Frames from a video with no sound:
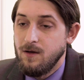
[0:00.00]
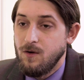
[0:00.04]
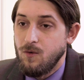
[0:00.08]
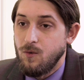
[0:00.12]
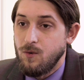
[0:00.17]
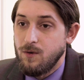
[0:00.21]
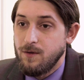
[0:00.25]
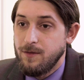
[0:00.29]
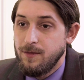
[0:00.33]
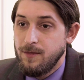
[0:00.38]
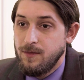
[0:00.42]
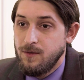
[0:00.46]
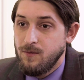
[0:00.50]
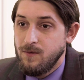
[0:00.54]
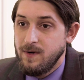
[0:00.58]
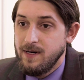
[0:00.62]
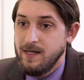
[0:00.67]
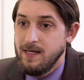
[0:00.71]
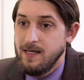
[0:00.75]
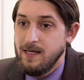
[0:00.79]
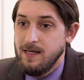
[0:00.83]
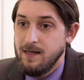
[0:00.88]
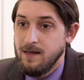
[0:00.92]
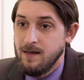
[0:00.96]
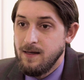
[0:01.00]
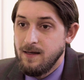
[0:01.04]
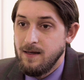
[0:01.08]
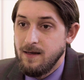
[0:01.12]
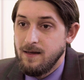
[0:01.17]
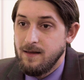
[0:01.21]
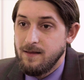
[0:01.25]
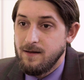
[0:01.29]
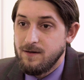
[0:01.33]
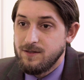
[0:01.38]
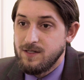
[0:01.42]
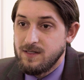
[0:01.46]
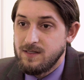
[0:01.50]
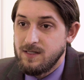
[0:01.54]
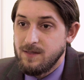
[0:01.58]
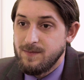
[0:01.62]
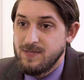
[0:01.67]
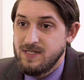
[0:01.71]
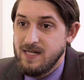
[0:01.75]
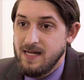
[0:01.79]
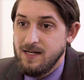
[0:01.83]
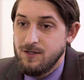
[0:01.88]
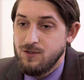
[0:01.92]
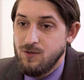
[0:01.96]
Or 3, there's a
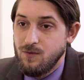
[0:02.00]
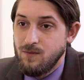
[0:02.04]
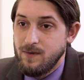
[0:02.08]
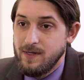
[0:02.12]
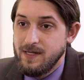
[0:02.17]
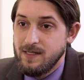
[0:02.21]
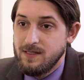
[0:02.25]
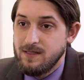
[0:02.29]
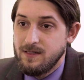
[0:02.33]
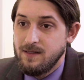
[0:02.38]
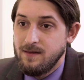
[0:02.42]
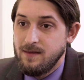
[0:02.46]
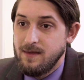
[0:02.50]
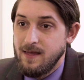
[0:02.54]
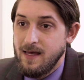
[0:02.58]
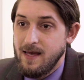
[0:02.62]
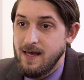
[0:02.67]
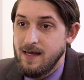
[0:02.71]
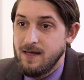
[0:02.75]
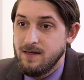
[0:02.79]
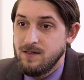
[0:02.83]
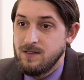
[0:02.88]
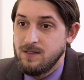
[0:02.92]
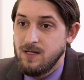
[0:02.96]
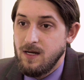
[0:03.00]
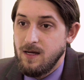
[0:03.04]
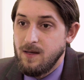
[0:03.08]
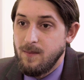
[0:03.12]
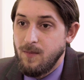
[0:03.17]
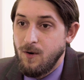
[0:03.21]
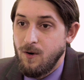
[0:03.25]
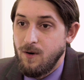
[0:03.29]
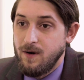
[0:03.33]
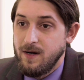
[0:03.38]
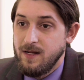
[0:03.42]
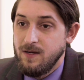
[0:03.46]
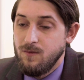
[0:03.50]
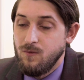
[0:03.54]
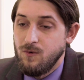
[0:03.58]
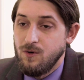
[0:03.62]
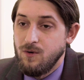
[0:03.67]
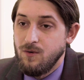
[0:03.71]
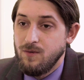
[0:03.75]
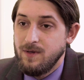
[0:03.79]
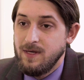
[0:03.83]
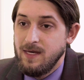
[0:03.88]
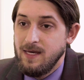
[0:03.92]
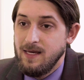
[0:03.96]
substantial risk that a party
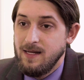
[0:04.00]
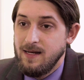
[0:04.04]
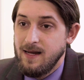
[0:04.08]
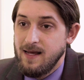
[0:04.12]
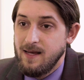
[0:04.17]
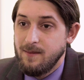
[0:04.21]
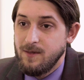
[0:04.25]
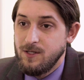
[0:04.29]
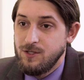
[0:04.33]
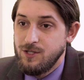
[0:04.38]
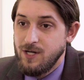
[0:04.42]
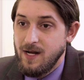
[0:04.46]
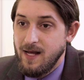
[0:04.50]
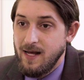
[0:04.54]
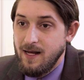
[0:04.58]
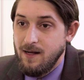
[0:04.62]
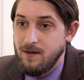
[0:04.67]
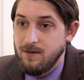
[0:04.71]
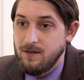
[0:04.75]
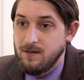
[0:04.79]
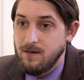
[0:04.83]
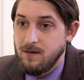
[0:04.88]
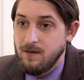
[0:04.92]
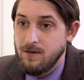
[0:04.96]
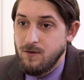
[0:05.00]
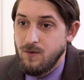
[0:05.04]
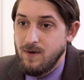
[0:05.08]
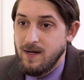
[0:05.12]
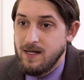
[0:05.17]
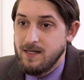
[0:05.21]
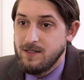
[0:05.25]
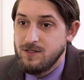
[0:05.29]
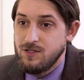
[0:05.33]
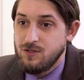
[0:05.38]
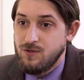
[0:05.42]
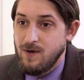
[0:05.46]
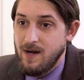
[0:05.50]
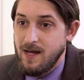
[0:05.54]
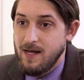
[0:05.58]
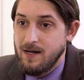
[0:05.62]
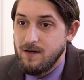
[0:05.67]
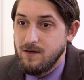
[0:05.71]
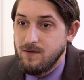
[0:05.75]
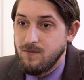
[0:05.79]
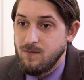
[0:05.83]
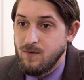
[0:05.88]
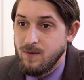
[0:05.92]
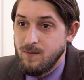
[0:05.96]
will kidnap the child or otherwise try
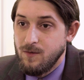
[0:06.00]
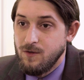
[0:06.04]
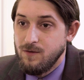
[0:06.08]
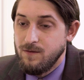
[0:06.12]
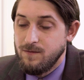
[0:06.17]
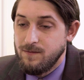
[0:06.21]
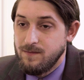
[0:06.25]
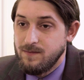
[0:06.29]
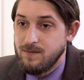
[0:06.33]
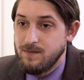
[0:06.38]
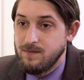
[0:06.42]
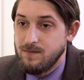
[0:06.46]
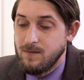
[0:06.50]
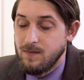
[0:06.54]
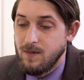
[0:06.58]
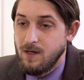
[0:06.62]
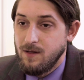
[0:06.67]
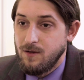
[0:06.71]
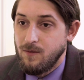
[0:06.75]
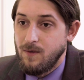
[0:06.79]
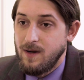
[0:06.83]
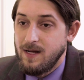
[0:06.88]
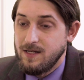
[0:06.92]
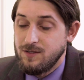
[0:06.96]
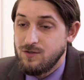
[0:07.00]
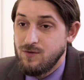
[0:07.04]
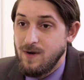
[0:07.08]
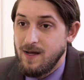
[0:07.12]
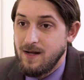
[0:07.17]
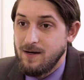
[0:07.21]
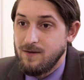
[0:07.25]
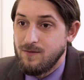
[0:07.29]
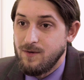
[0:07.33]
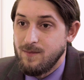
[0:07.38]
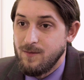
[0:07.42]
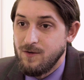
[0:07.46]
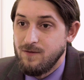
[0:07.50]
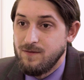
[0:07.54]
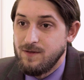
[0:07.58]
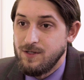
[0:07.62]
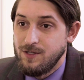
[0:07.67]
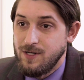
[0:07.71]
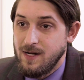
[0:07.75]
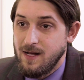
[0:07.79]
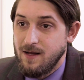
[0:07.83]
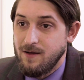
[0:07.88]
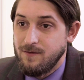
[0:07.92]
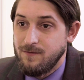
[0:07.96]
to remove
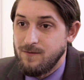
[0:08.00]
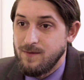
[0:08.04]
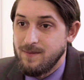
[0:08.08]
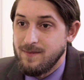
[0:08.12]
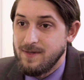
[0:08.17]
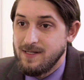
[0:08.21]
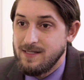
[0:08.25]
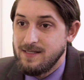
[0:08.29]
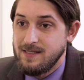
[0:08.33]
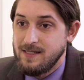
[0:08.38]
the child from the